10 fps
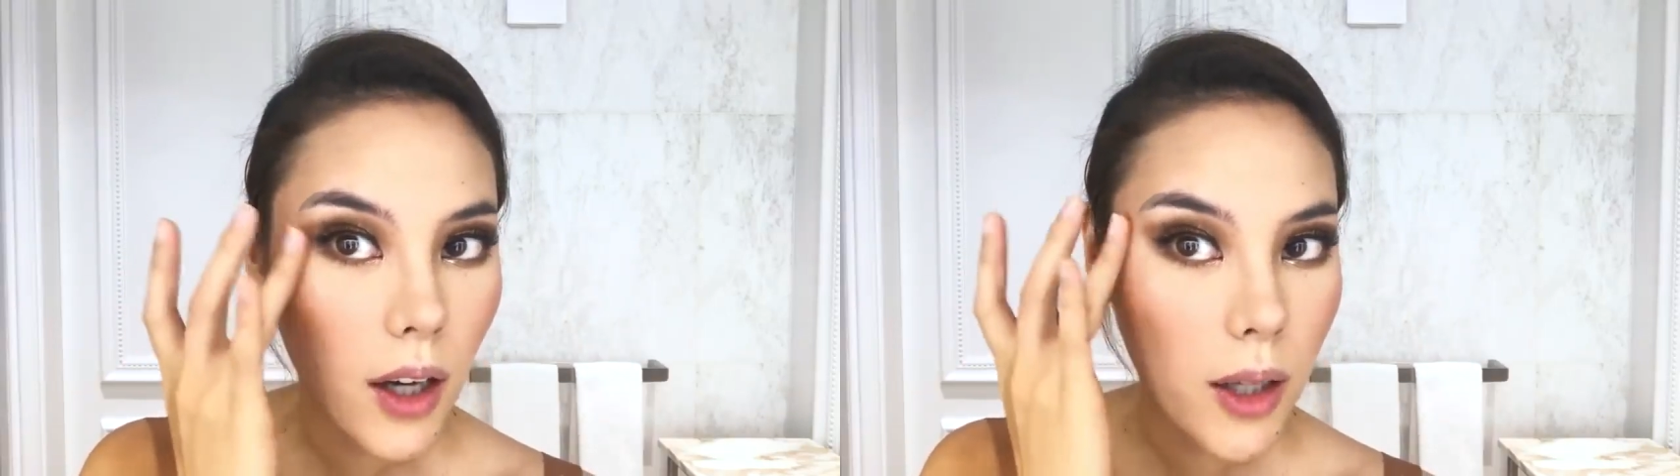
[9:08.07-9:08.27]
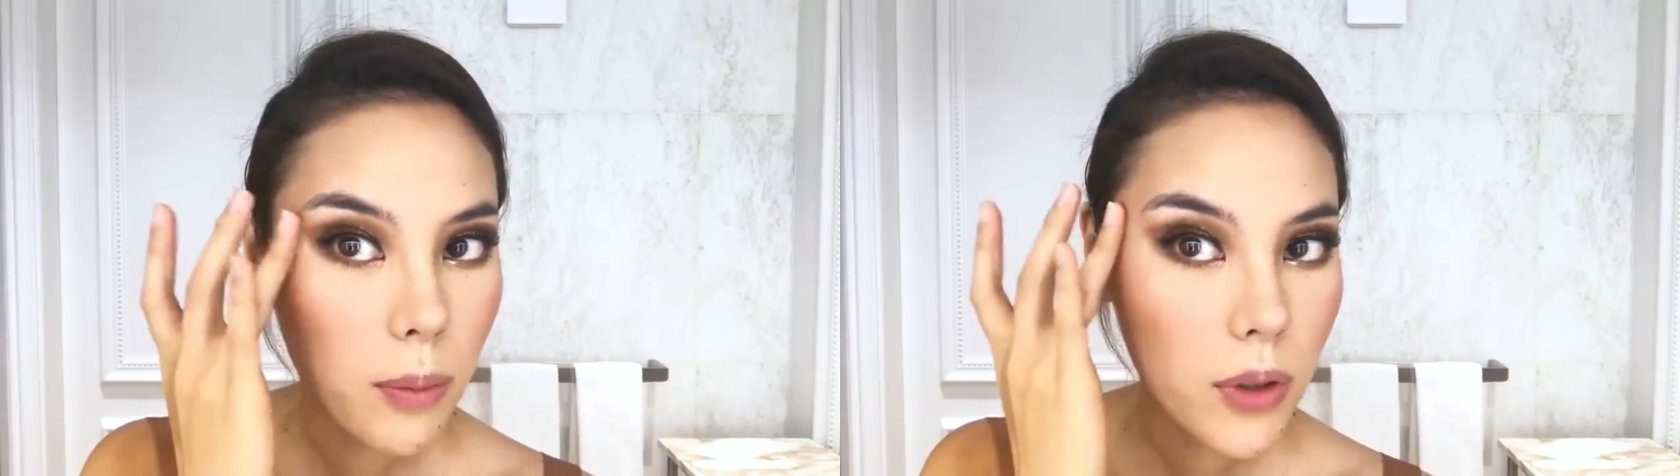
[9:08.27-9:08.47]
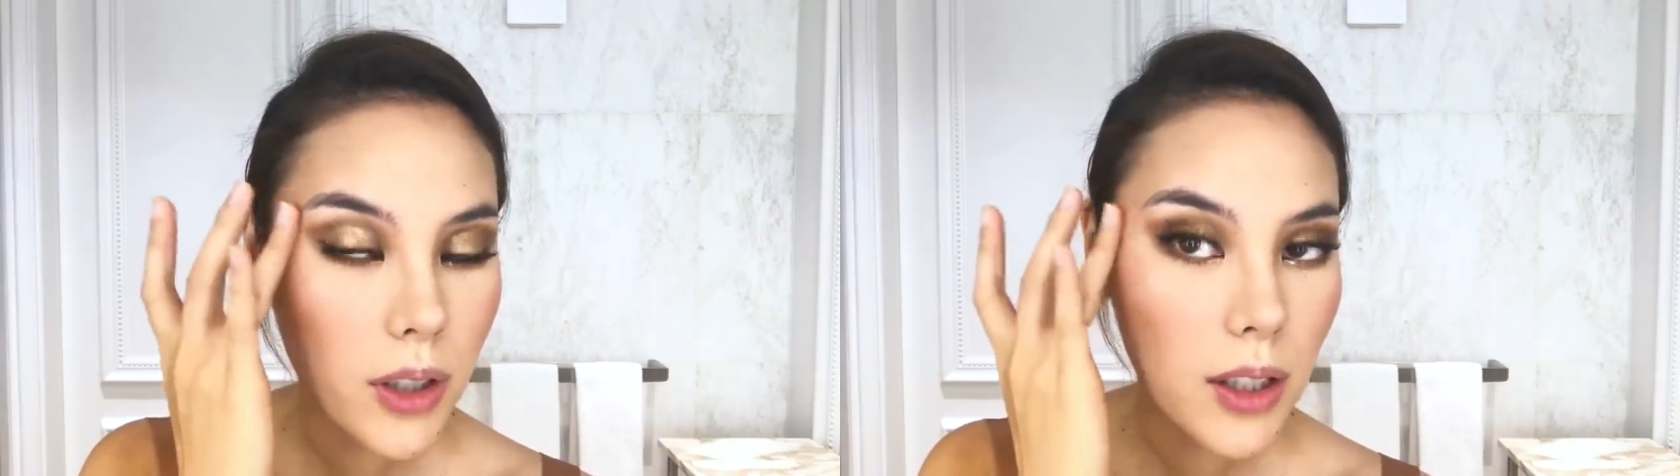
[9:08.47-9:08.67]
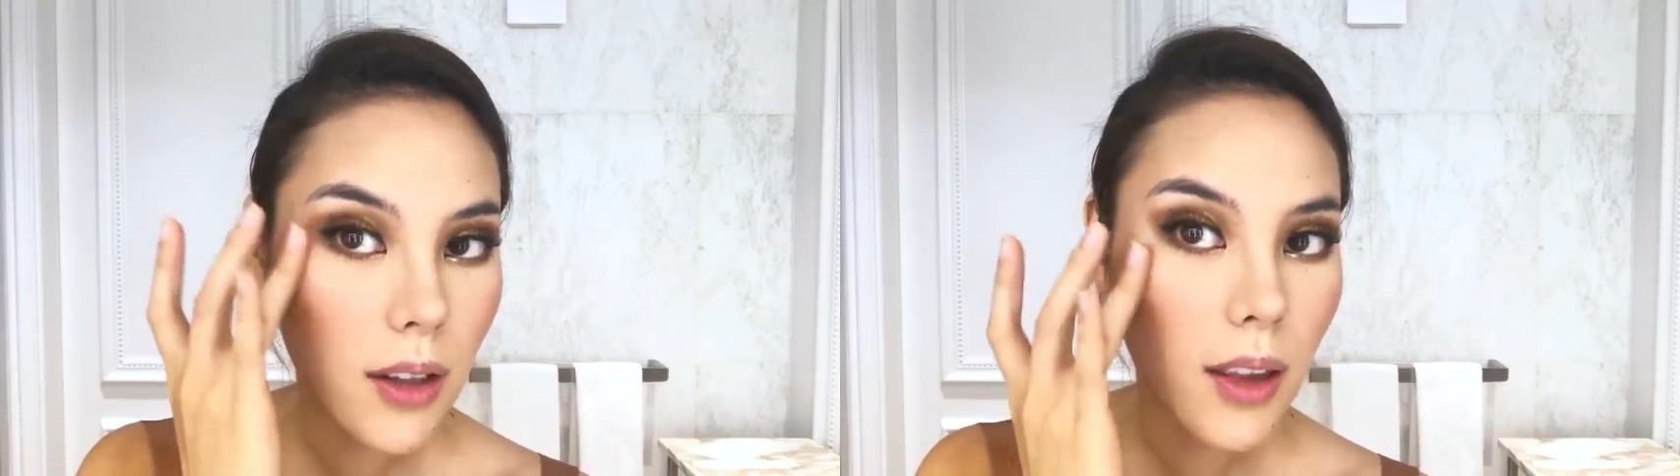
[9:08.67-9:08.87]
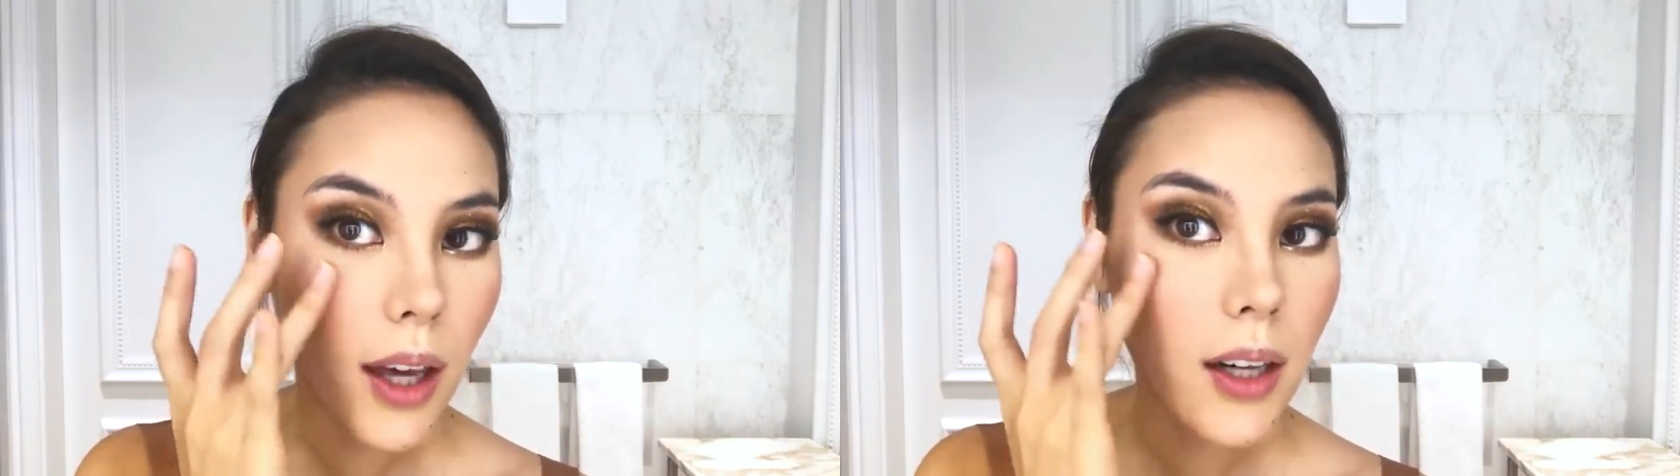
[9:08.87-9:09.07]
I put
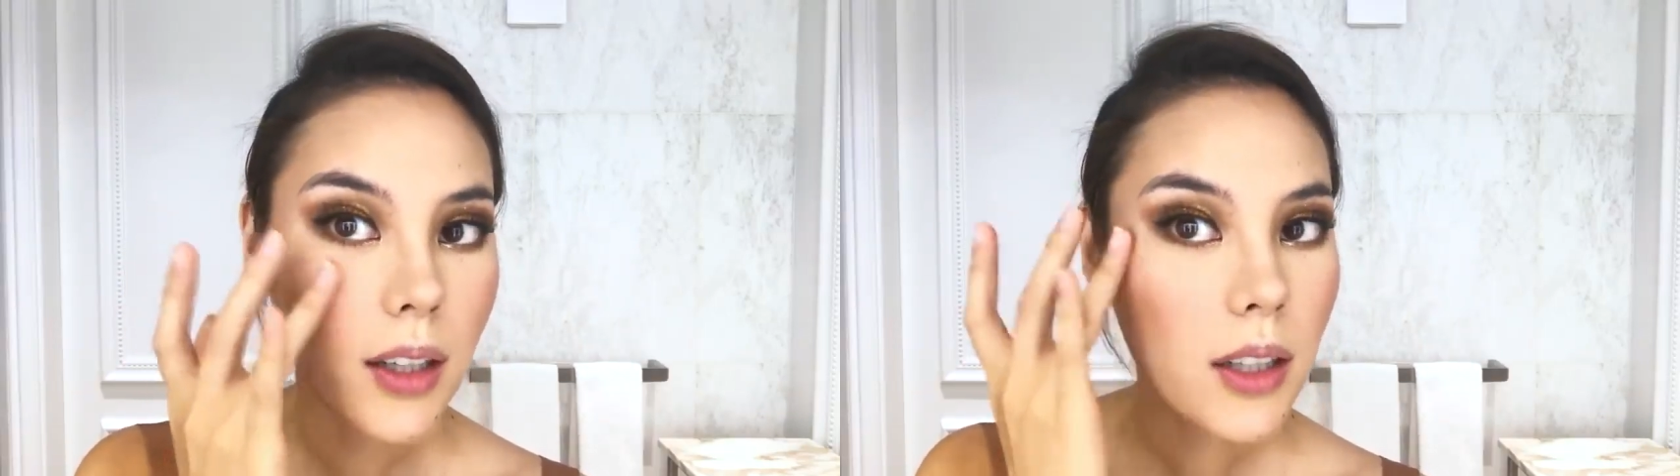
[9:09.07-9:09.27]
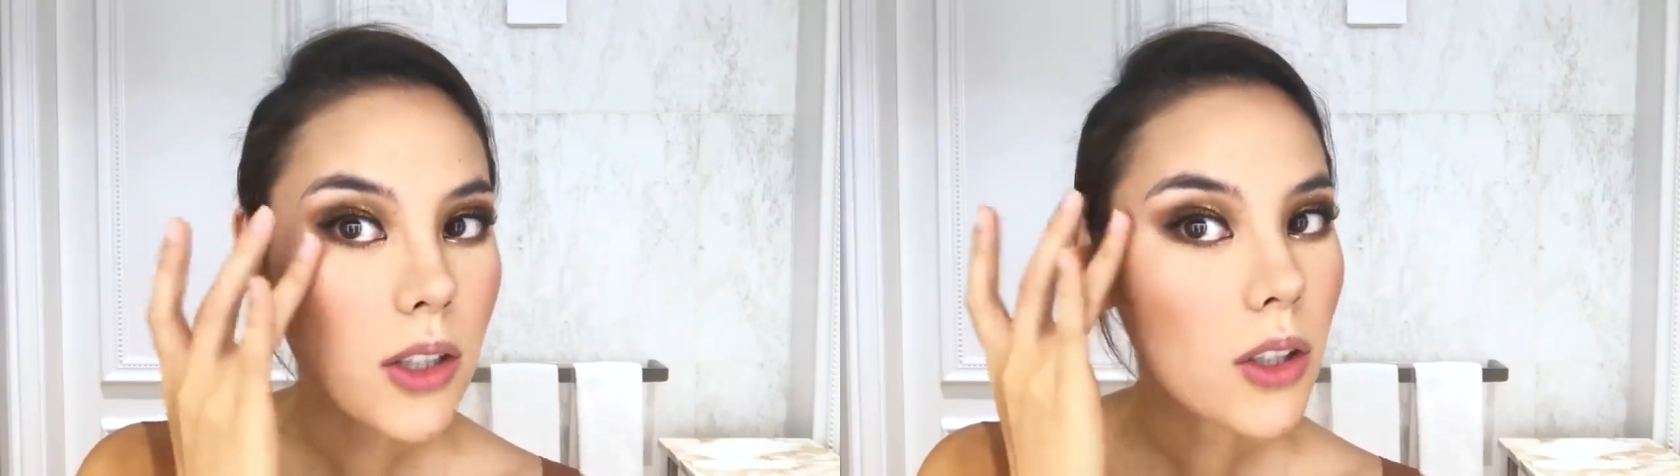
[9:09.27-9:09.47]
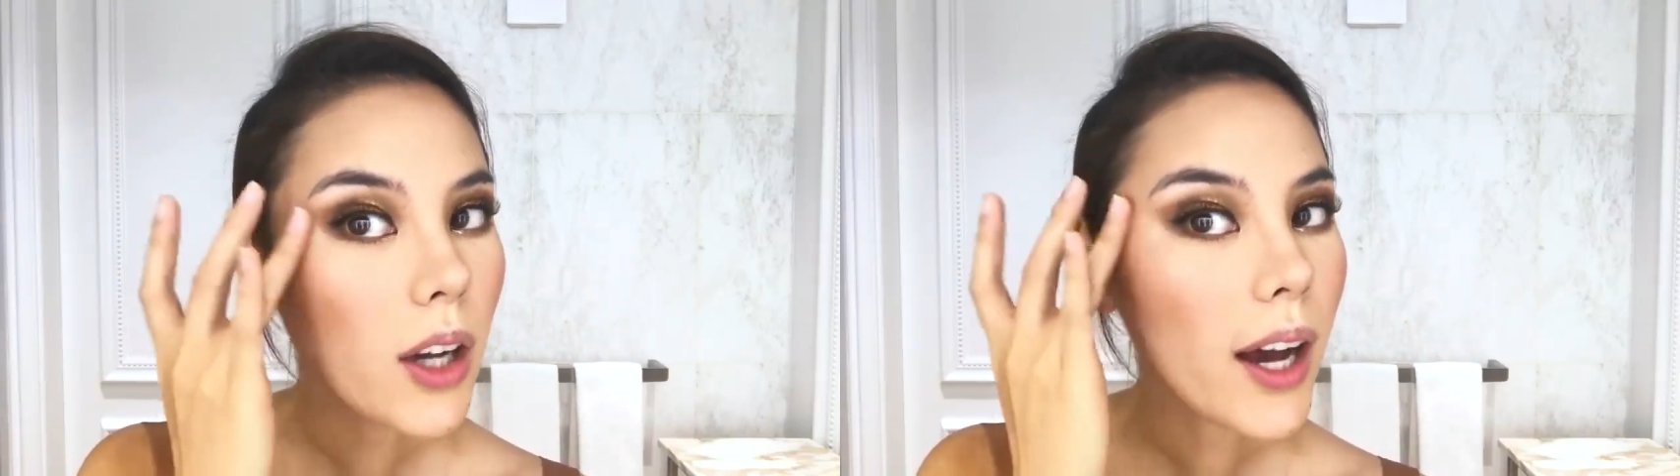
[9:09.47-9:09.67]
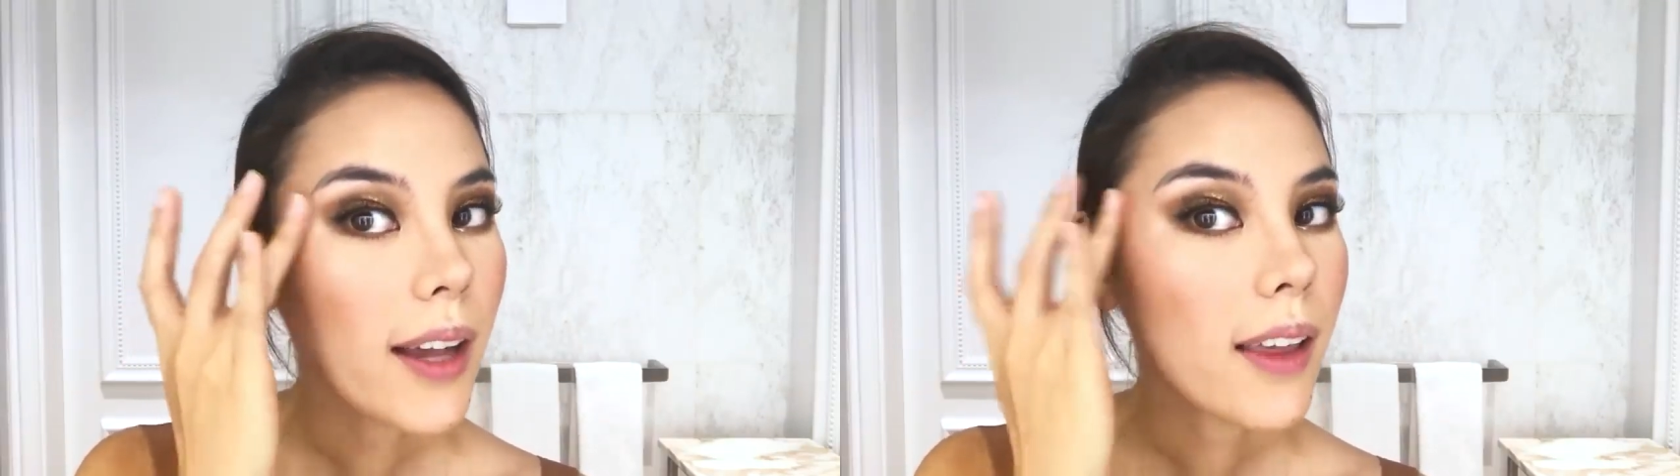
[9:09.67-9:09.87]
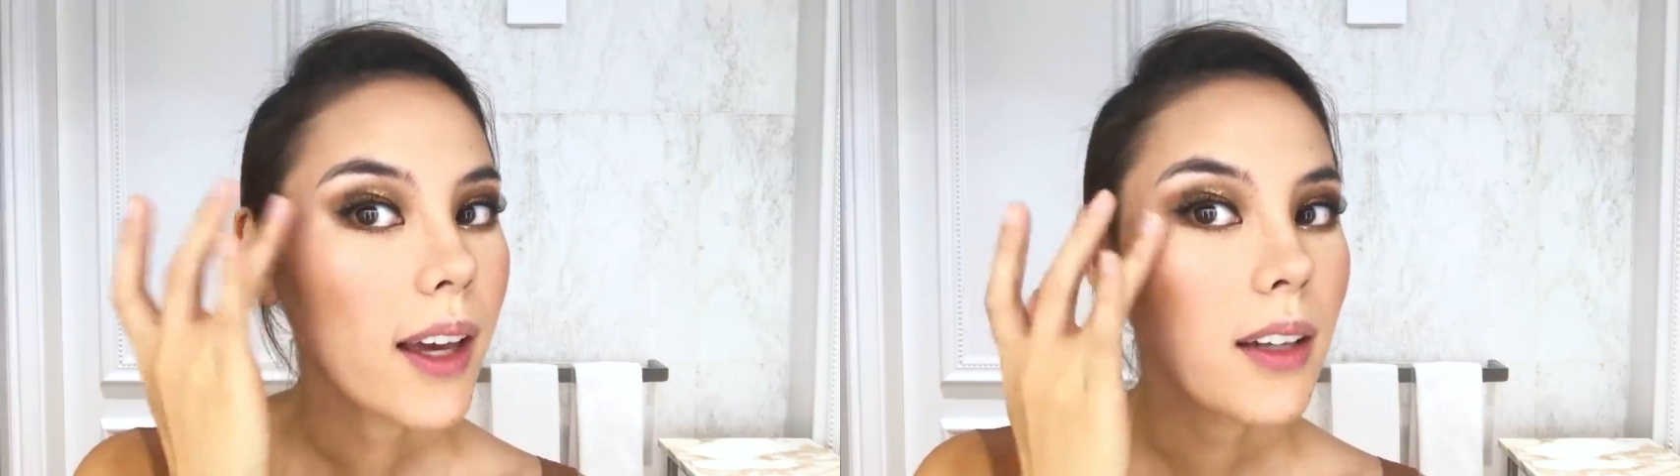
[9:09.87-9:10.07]
that initial
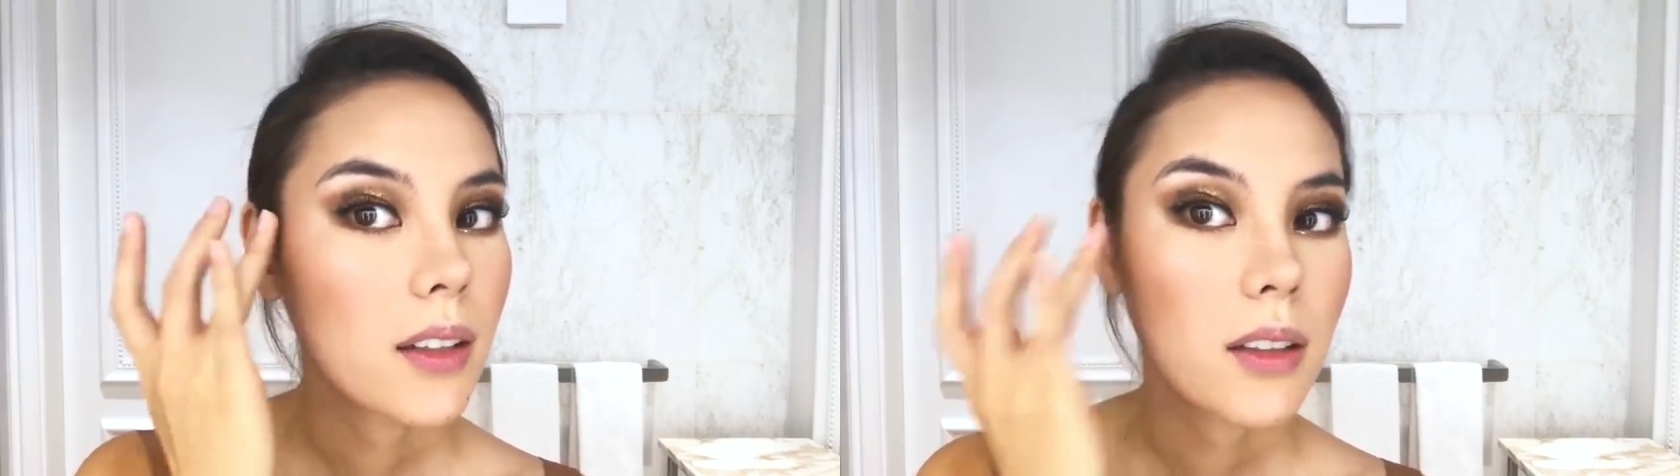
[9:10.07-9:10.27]
highlight,